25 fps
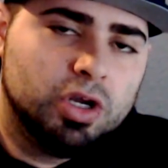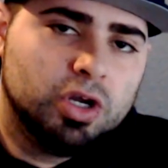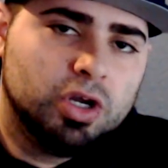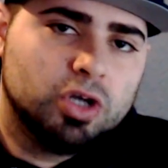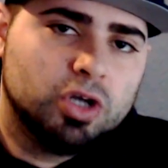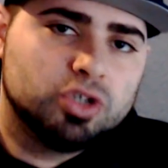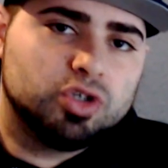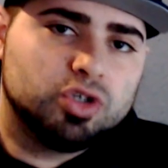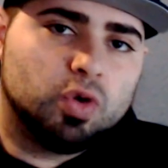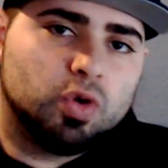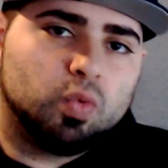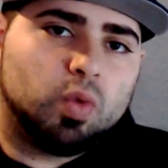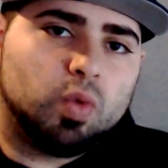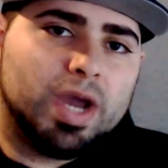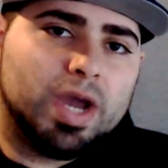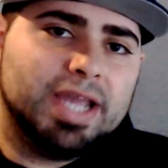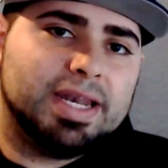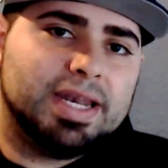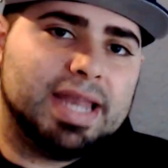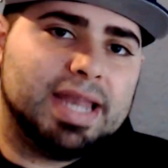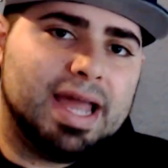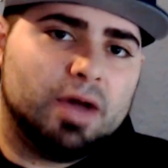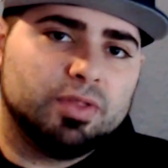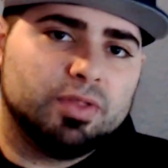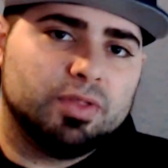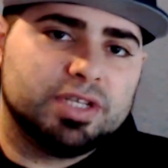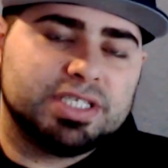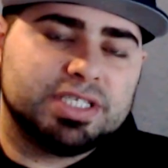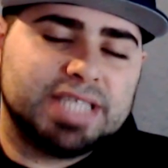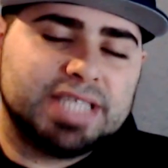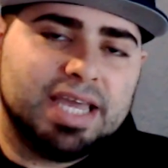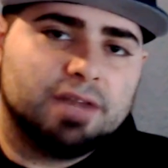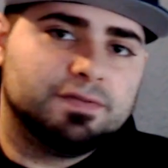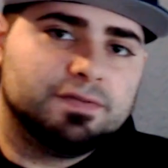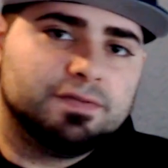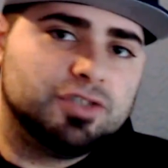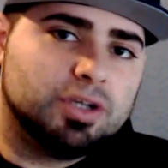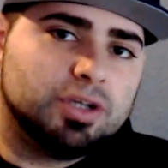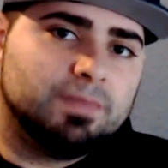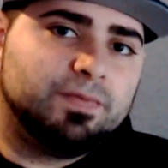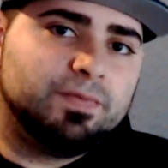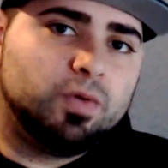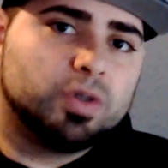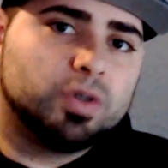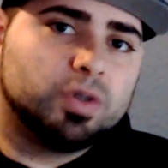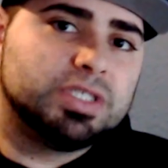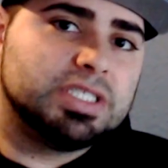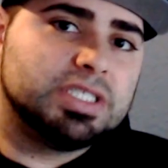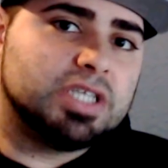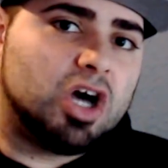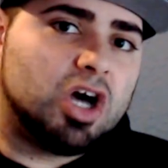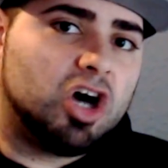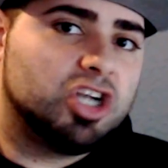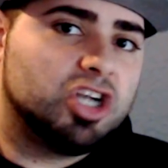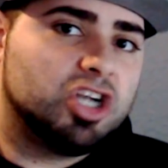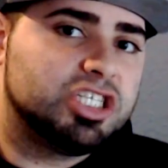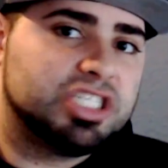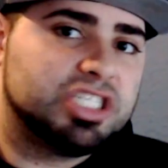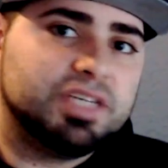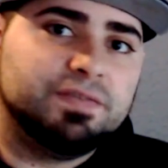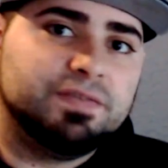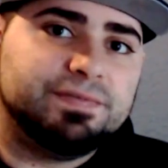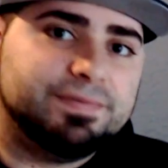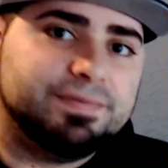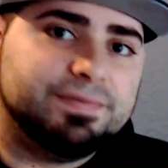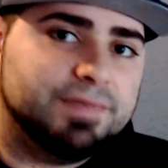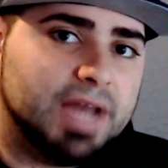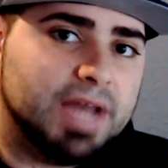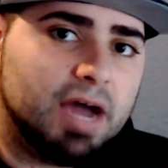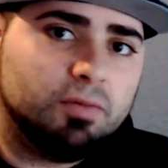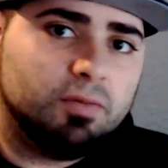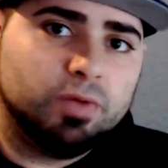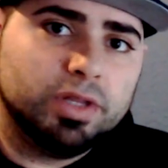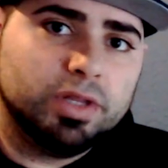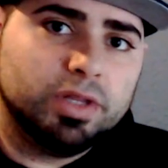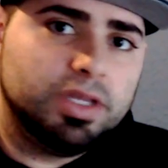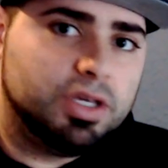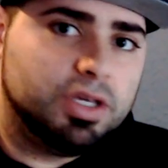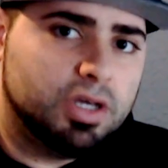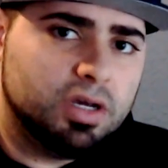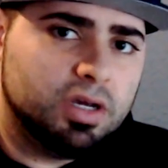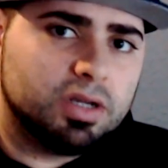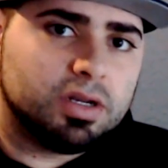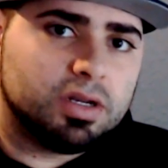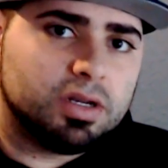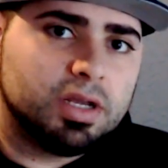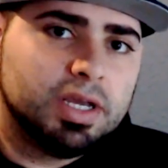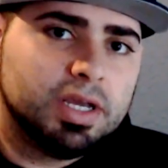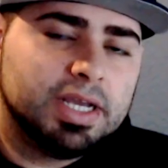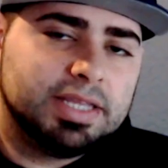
So right now, the state of Jump Force is honestly not really good.